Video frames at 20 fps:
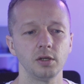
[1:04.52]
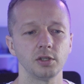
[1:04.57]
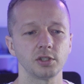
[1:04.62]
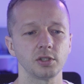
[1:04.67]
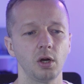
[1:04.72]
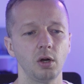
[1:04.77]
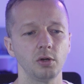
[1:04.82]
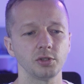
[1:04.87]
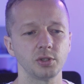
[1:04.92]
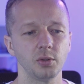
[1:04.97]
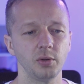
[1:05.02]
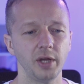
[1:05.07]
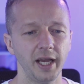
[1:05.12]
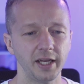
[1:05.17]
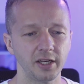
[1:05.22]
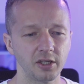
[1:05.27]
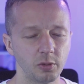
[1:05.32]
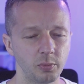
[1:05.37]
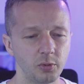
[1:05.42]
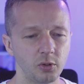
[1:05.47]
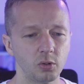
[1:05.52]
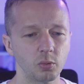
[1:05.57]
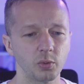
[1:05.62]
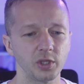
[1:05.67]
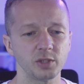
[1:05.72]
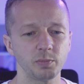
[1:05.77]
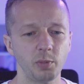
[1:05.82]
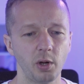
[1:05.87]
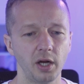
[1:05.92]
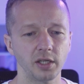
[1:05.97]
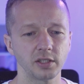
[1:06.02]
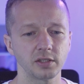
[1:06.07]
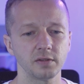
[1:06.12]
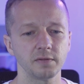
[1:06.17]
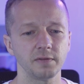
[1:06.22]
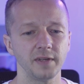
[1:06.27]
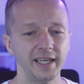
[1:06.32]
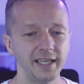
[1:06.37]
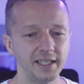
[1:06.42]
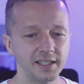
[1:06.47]
There's also editable,
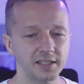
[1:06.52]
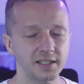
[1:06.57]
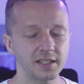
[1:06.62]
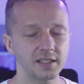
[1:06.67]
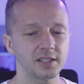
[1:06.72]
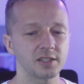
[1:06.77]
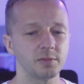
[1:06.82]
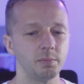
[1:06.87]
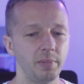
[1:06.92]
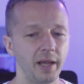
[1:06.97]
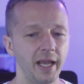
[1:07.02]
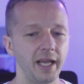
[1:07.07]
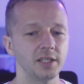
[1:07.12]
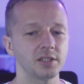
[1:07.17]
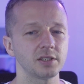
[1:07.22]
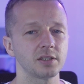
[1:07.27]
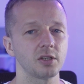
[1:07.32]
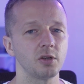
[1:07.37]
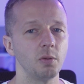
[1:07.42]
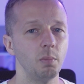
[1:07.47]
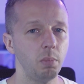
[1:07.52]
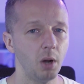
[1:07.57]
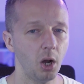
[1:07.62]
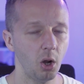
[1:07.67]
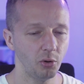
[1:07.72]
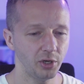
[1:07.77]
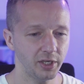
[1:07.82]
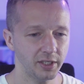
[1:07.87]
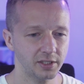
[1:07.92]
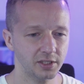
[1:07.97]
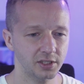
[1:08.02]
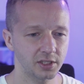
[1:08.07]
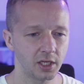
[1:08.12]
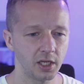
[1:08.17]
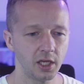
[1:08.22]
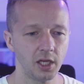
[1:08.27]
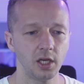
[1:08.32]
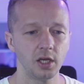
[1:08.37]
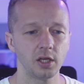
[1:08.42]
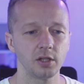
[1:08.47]
responsive, instance-based components.
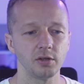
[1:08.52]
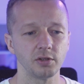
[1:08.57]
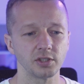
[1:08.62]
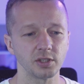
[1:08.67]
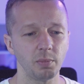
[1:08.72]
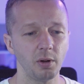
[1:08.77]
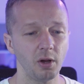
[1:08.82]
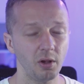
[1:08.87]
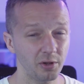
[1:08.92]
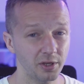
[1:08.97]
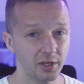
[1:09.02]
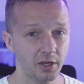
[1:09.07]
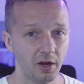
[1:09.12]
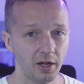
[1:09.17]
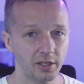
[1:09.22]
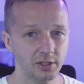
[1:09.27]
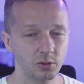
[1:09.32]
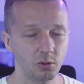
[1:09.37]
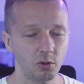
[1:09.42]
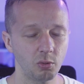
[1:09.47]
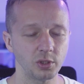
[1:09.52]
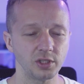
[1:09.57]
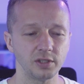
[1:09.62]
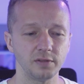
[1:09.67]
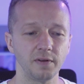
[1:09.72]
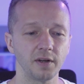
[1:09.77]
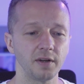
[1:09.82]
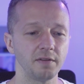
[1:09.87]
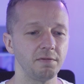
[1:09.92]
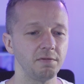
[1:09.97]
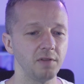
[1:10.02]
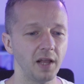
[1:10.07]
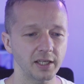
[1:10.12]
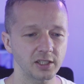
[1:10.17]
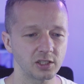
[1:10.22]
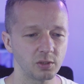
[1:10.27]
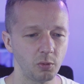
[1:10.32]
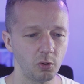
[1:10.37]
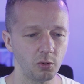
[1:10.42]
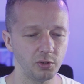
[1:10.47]
There's a polygon tool, which is very
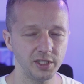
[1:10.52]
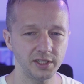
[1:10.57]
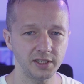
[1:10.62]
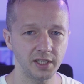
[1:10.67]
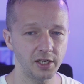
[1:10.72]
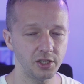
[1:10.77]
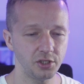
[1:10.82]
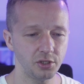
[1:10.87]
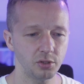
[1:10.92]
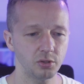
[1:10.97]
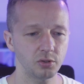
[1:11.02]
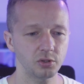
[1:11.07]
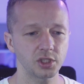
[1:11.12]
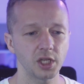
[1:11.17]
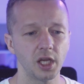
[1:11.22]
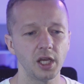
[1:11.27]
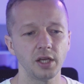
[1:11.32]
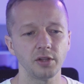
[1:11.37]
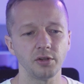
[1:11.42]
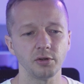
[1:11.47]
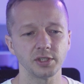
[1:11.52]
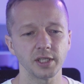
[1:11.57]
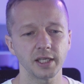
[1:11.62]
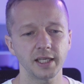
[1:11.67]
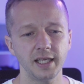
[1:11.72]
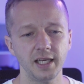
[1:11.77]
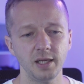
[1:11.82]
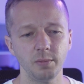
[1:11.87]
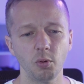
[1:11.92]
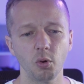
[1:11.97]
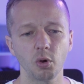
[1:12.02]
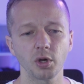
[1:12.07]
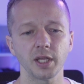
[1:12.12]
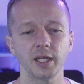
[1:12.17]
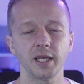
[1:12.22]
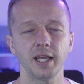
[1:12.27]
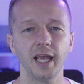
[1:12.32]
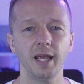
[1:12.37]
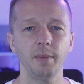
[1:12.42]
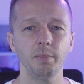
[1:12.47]
flexible and easy to use. There's a keyboard
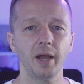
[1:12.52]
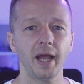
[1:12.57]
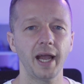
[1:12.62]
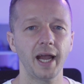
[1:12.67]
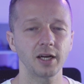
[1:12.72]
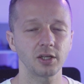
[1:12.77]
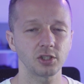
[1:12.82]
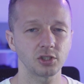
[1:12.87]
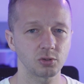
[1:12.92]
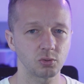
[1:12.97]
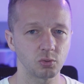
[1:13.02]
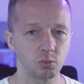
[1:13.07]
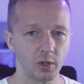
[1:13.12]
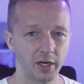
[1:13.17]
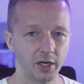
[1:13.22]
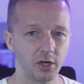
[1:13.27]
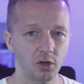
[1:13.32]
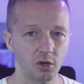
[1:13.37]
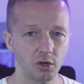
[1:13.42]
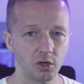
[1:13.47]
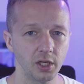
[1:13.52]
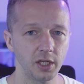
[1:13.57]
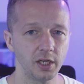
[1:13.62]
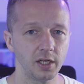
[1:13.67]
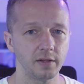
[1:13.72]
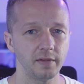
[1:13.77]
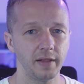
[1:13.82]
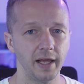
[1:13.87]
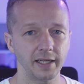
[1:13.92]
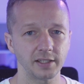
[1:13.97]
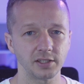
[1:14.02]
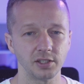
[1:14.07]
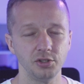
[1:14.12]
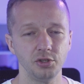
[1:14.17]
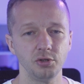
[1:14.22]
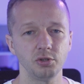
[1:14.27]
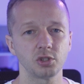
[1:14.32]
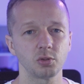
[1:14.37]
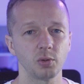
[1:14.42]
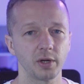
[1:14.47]
and gamepad trigger. That's a
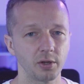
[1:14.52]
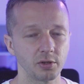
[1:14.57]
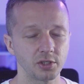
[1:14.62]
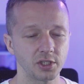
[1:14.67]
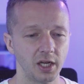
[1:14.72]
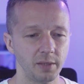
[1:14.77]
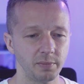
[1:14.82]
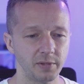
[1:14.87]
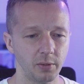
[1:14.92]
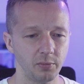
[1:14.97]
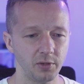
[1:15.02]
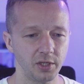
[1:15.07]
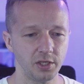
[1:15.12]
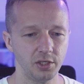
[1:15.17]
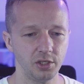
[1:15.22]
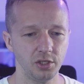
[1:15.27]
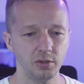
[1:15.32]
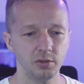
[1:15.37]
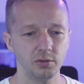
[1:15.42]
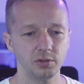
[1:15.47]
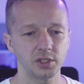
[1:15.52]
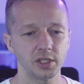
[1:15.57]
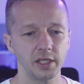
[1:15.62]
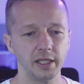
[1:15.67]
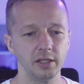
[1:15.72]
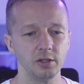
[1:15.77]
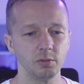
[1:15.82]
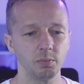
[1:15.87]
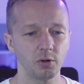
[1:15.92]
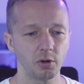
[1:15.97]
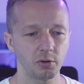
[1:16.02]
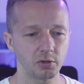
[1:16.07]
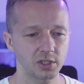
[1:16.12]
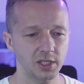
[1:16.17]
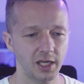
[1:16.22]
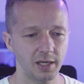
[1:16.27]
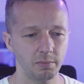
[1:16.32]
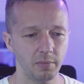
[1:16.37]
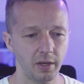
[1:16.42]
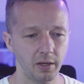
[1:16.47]
new trigger type that we can use in the
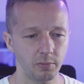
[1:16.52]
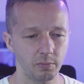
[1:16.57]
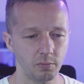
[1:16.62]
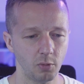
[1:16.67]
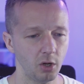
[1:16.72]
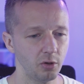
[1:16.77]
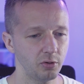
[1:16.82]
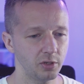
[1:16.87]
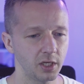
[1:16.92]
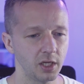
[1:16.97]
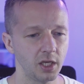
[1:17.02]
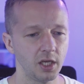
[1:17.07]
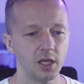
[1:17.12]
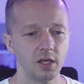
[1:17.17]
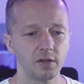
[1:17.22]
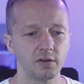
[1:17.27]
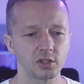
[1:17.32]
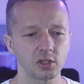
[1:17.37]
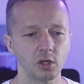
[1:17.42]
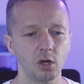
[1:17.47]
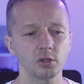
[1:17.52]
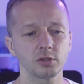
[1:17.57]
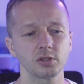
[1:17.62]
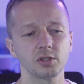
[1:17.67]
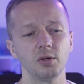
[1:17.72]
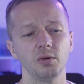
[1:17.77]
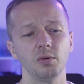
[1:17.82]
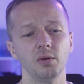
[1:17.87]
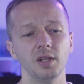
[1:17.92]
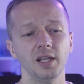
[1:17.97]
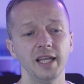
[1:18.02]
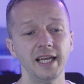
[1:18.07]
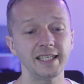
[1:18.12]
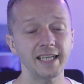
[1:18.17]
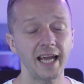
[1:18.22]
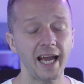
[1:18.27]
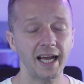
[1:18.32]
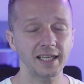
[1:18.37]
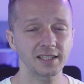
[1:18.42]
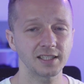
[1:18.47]
prototype mode. There's also
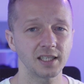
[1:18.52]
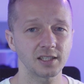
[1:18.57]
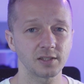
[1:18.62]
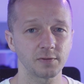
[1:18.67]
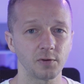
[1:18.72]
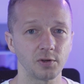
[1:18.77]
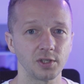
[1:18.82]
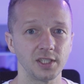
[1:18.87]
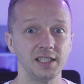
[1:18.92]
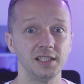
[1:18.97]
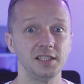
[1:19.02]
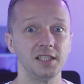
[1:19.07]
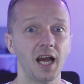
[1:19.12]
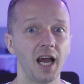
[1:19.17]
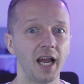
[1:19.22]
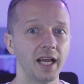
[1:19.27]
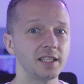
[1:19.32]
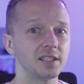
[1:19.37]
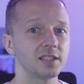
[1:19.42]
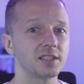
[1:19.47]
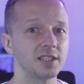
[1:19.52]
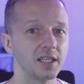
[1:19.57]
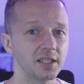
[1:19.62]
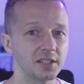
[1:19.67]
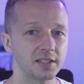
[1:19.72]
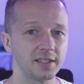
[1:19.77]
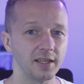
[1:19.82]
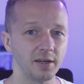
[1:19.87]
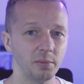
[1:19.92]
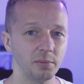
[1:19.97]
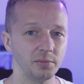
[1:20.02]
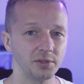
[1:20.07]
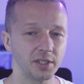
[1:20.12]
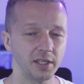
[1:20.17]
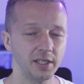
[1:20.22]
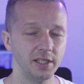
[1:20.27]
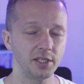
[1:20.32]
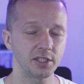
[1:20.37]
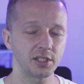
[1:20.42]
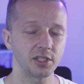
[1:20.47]
linked assets for design systems,
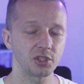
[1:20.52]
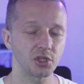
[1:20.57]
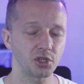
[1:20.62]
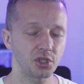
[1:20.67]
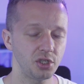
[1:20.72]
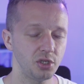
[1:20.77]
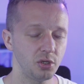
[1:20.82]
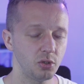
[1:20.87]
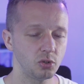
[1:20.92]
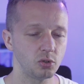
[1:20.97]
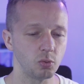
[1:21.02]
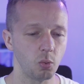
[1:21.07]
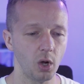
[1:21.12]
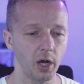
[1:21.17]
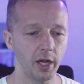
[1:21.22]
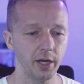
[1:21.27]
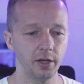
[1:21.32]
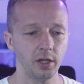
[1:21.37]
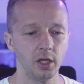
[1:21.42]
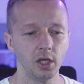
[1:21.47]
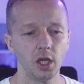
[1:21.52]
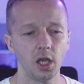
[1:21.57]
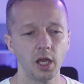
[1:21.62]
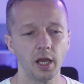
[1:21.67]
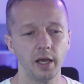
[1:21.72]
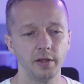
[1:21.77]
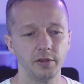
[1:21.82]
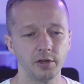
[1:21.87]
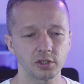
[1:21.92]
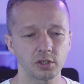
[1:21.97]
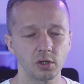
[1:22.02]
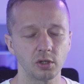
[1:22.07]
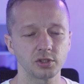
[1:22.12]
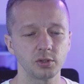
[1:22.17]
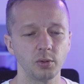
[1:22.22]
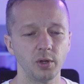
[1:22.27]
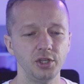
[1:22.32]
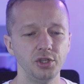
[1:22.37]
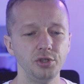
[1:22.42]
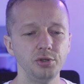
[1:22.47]
and this is a huge one. And there's
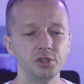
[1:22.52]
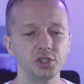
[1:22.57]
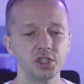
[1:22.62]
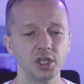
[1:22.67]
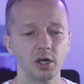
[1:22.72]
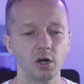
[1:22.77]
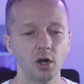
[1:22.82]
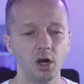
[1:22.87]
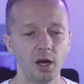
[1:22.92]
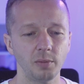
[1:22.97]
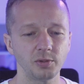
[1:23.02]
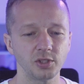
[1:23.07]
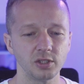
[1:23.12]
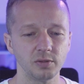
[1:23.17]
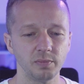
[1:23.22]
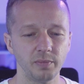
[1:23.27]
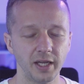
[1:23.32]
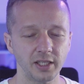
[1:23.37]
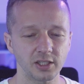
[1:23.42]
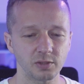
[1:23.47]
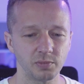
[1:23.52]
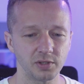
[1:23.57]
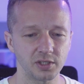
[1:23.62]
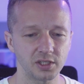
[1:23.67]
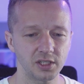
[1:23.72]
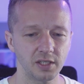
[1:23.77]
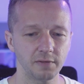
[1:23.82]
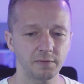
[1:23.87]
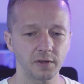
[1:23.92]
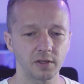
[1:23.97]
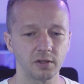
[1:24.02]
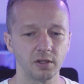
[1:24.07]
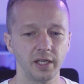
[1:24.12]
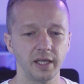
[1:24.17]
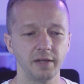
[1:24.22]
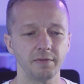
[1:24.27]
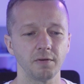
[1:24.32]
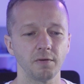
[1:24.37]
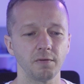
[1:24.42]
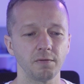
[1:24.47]
also a new share option meant
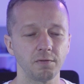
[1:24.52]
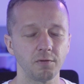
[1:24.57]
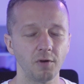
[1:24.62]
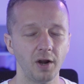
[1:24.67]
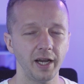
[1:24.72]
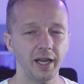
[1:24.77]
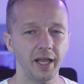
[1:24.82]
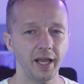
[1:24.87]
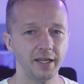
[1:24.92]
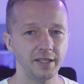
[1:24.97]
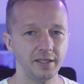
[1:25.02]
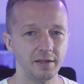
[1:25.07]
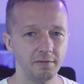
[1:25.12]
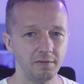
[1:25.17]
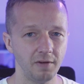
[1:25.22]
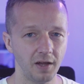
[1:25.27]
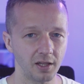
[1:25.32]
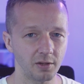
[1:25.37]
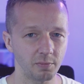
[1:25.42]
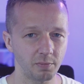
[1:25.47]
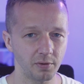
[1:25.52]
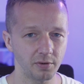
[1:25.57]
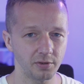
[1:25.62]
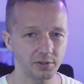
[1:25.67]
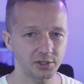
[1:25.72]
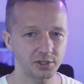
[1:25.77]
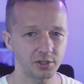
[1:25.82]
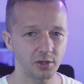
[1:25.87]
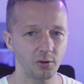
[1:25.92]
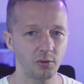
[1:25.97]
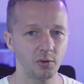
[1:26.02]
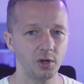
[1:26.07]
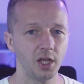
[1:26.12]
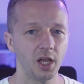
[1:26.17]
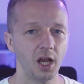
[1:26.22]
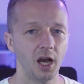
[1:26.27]
specifically for front end developers. So